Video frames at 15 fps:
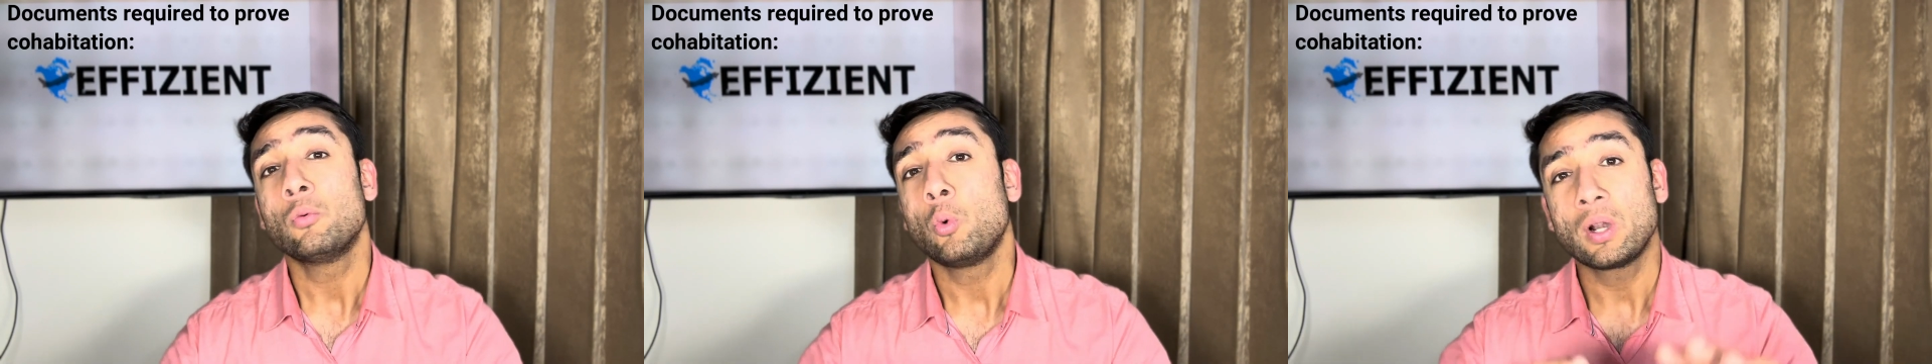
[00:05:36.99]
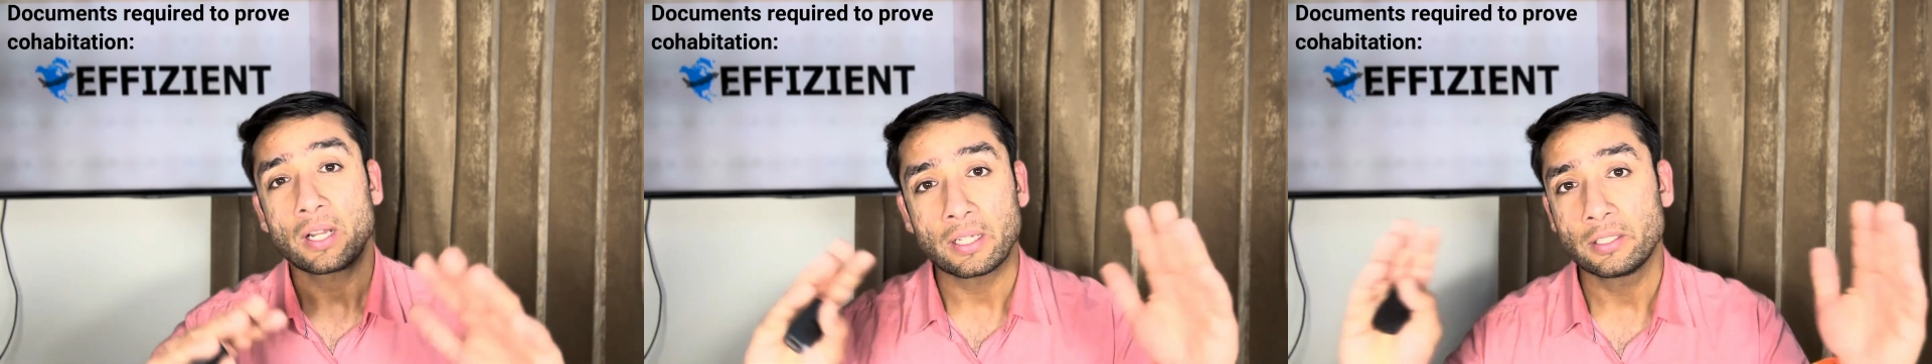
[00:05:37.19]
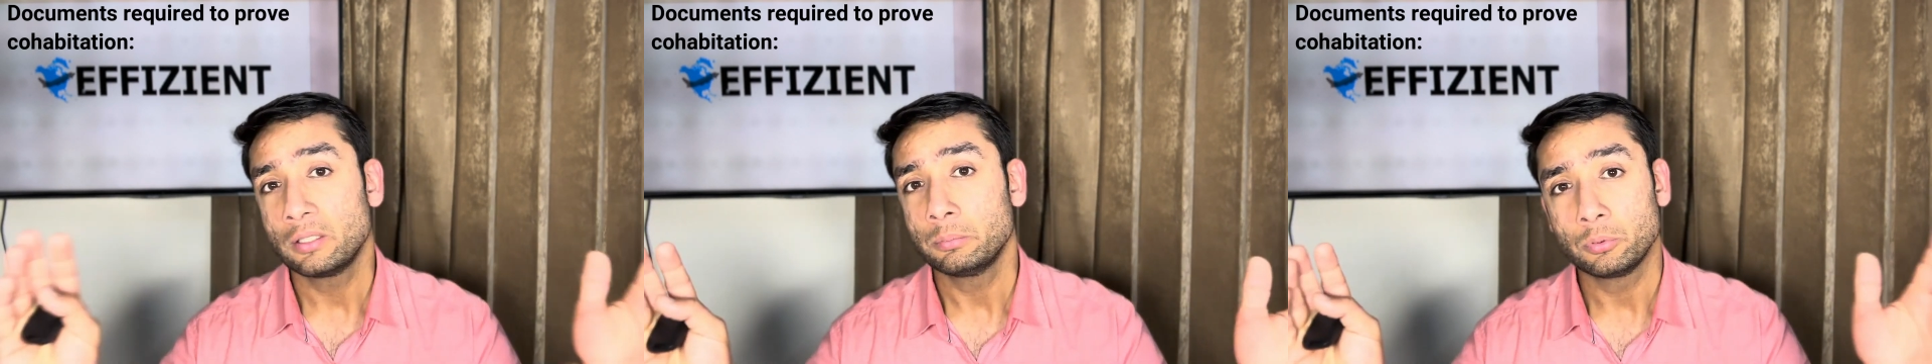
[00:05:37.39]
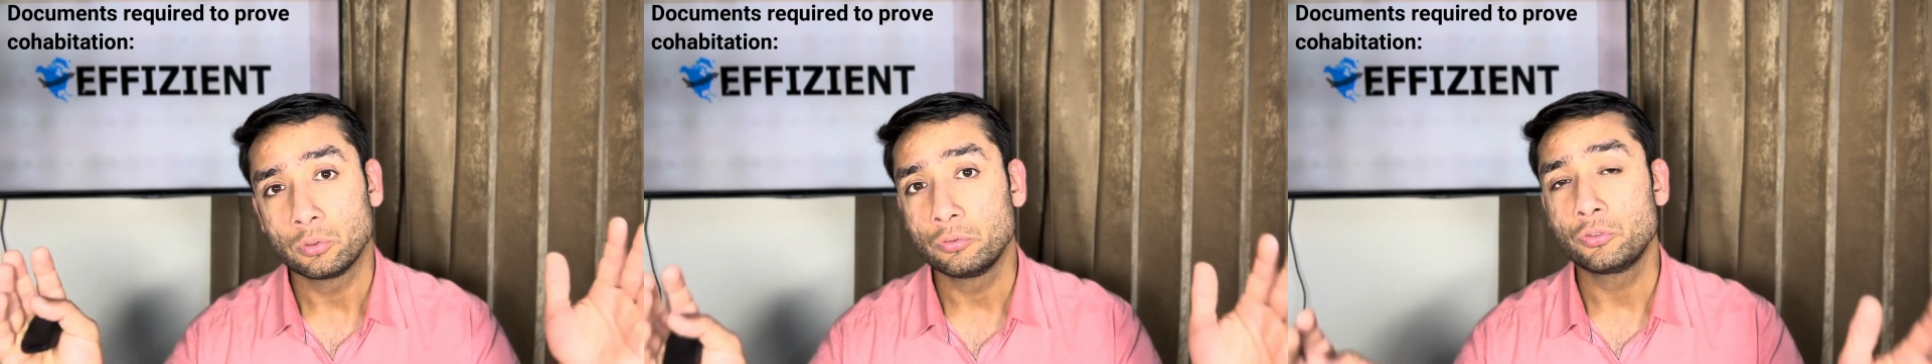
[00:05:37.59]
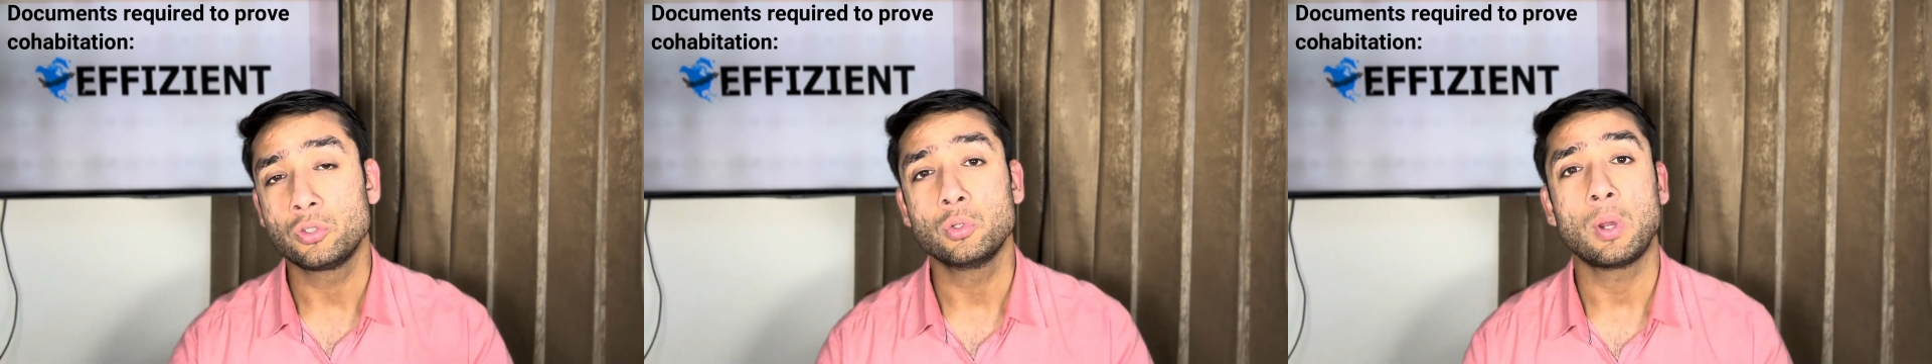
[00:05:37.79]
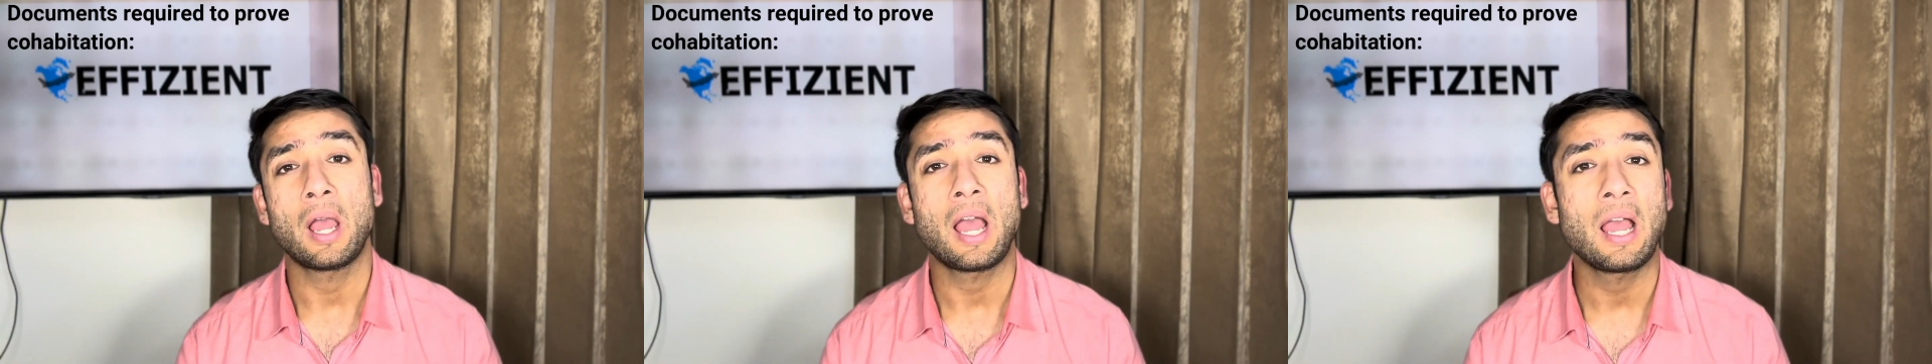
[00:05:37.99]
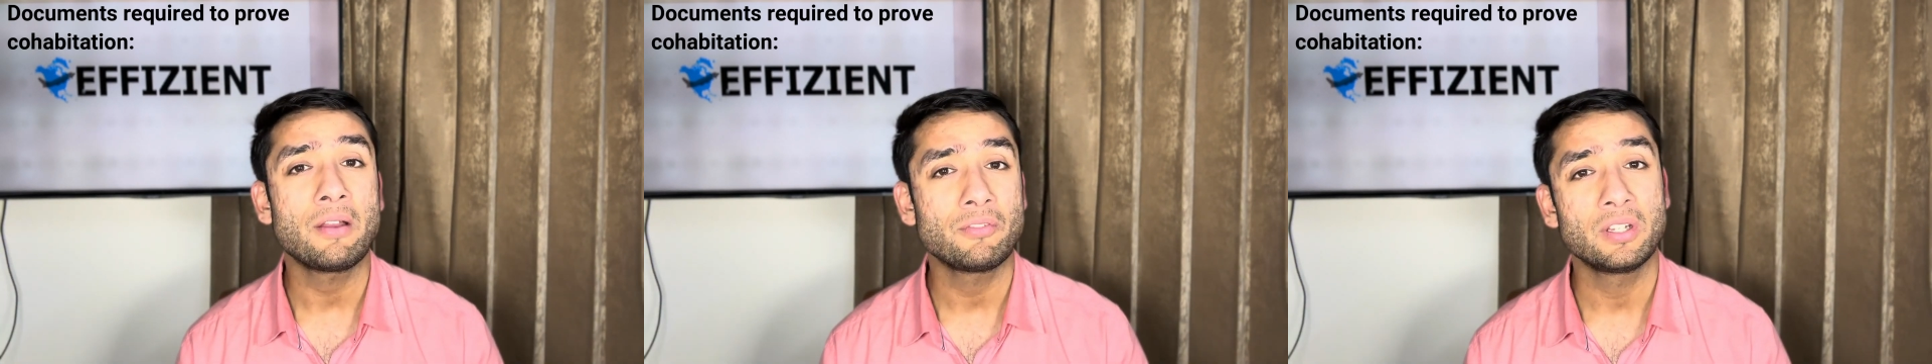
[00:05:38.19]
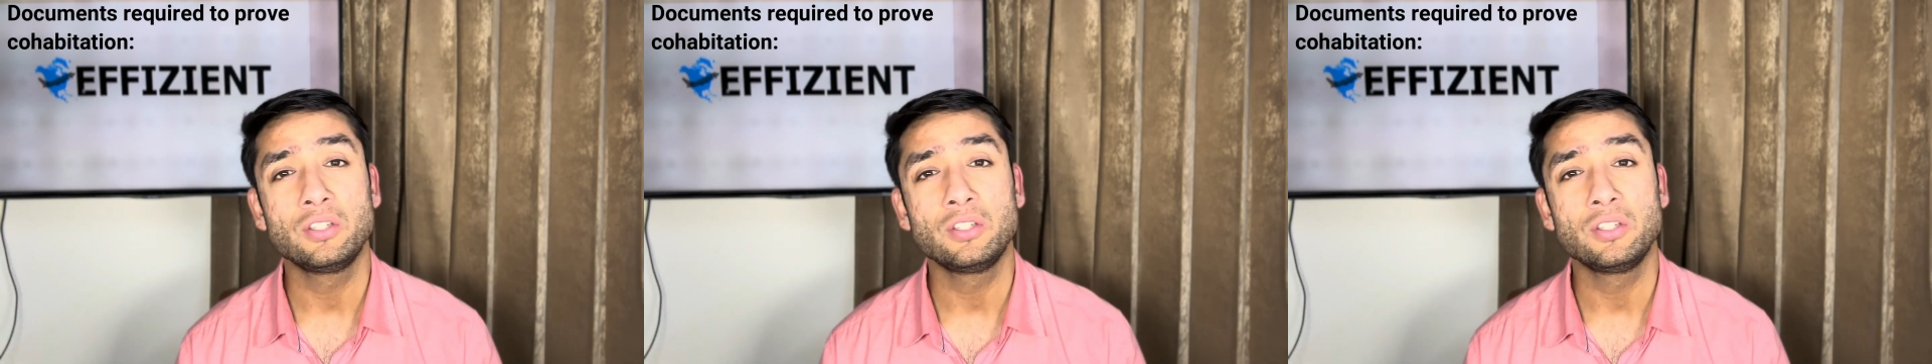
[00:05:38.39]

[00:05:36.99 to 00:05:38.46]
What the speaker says: what other proofs you have,